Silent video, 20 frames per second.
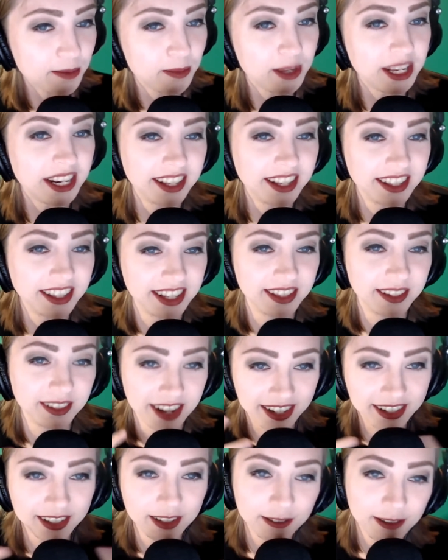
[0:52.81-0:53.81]
meaning that they're
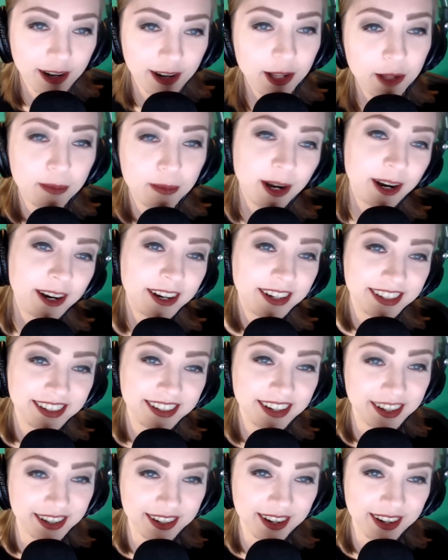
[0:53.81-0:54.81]
not going to fall apart
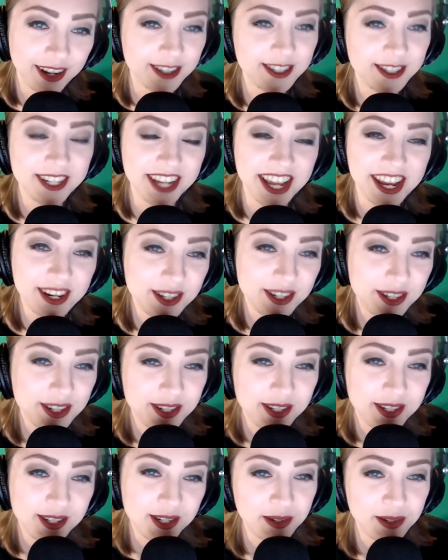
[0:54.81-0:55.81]
on
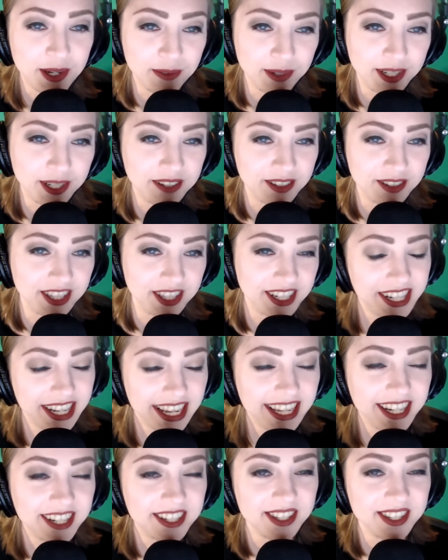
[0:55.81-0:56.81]
stage doing whatever it
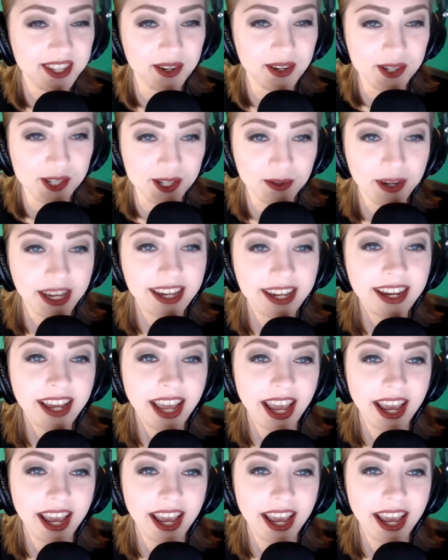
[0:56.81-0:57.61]
is they're doing.